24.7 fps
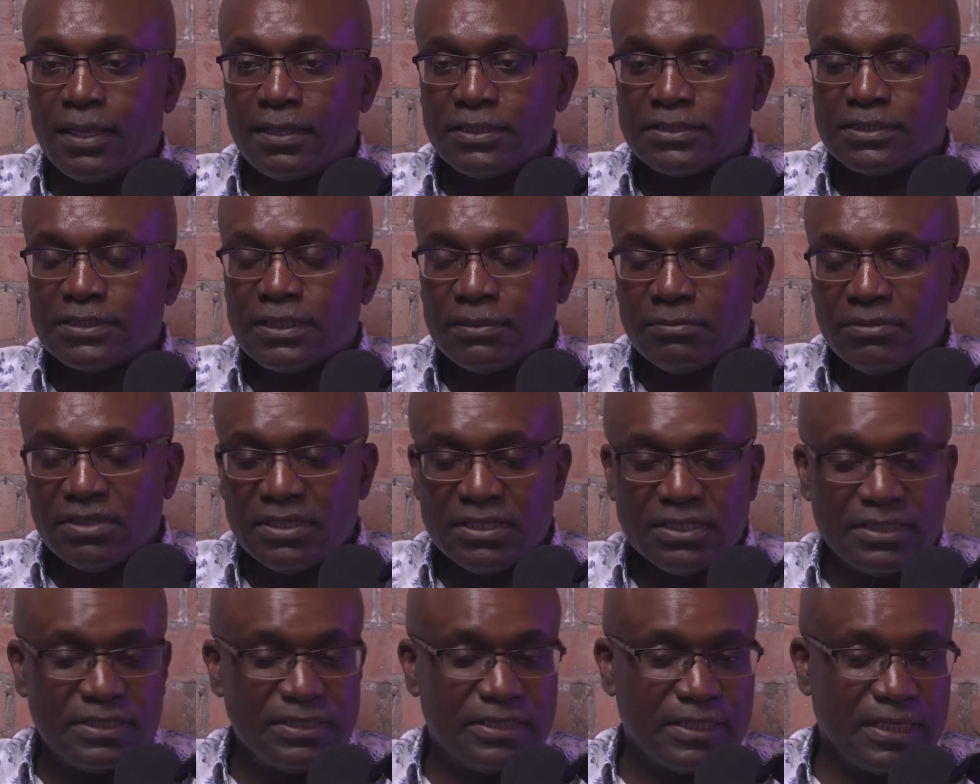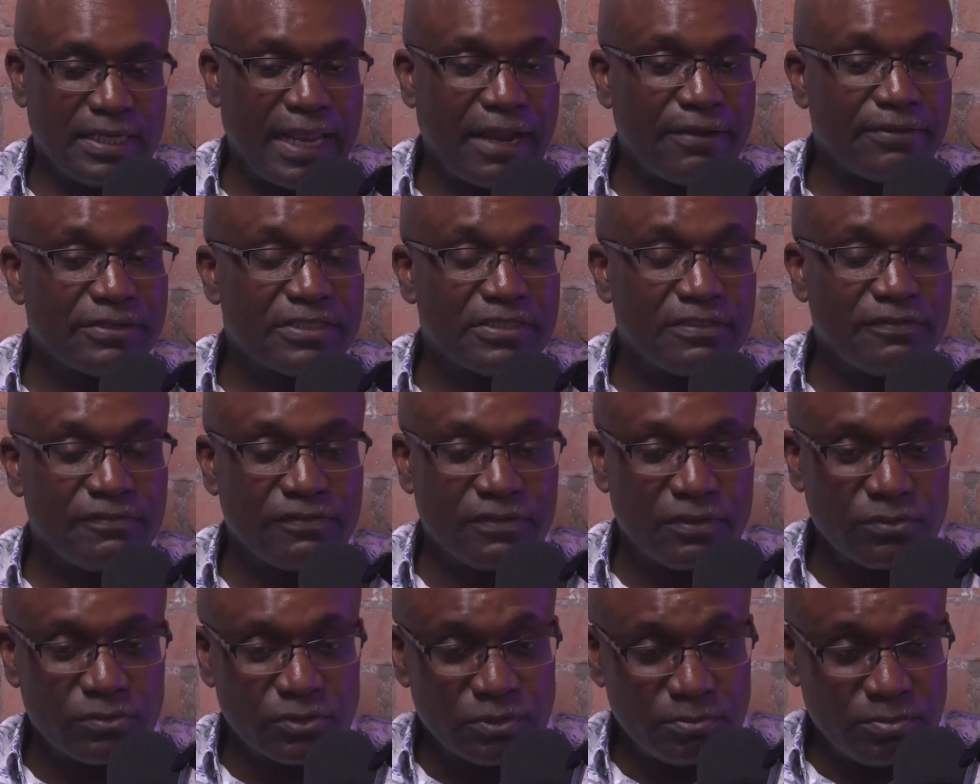Similarly, the
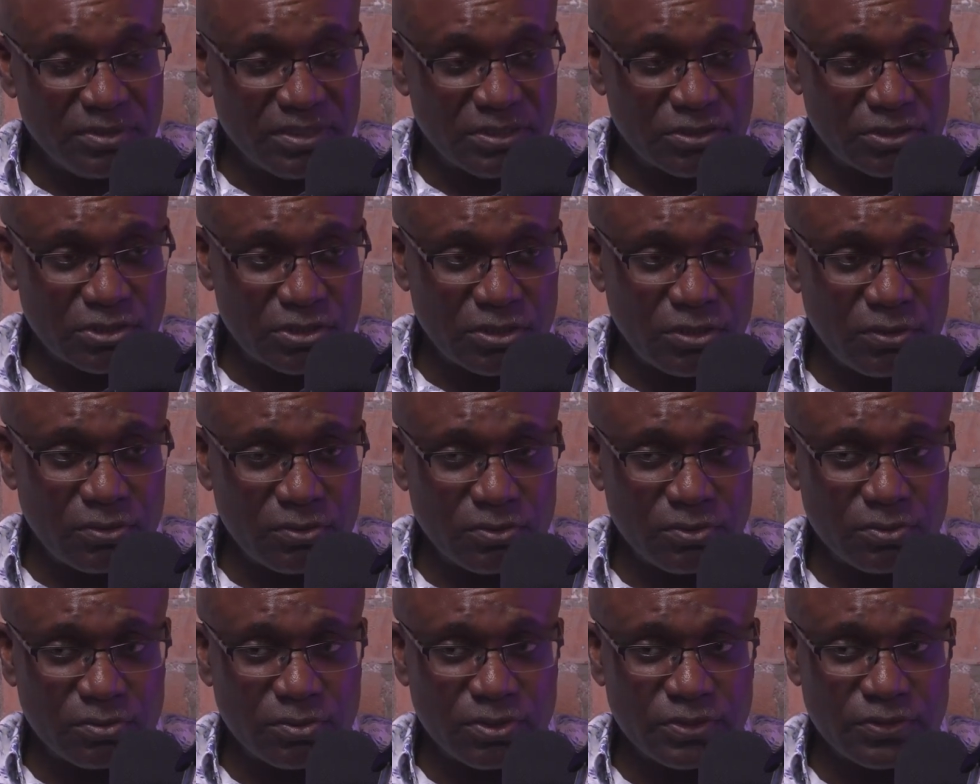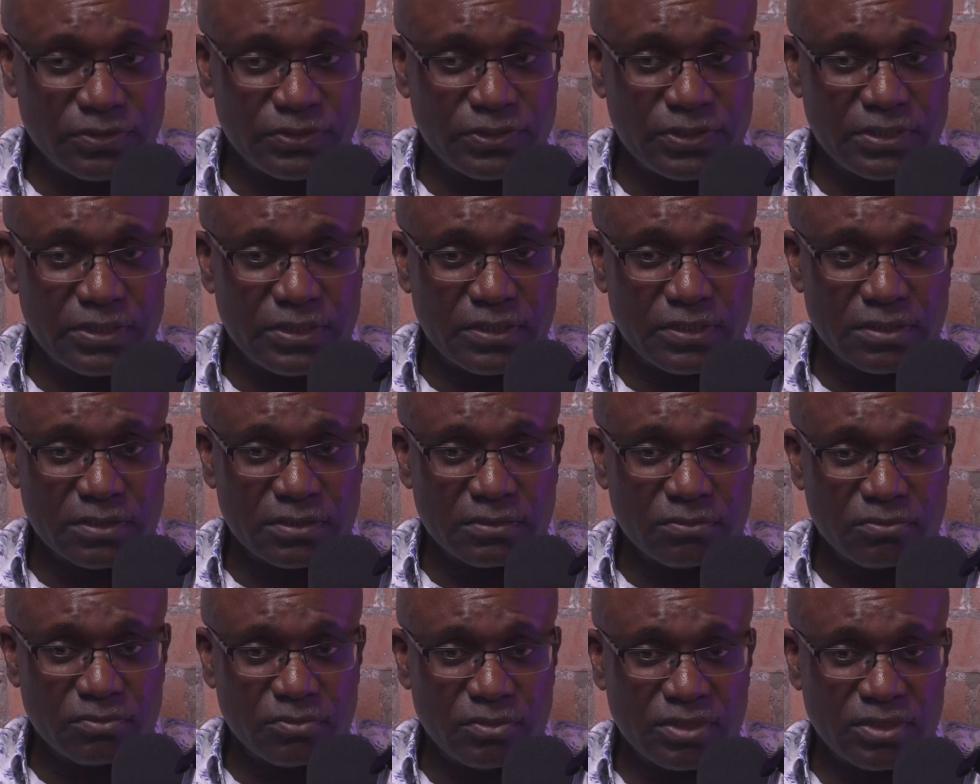narrative that was being sold was that